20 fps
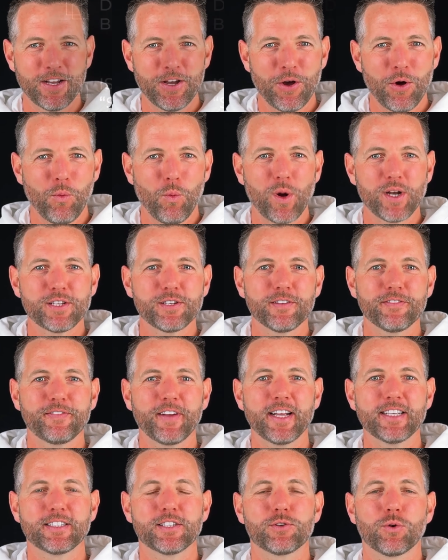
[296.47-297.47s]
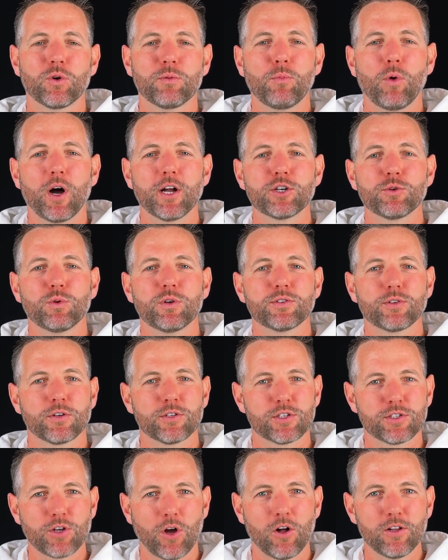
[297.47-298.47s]
Once your phases or modules are
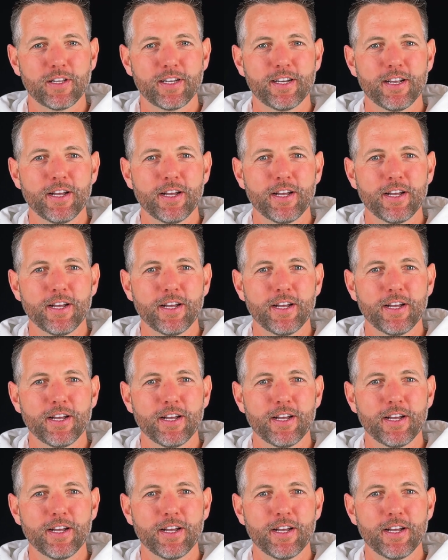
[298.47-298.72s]
solid,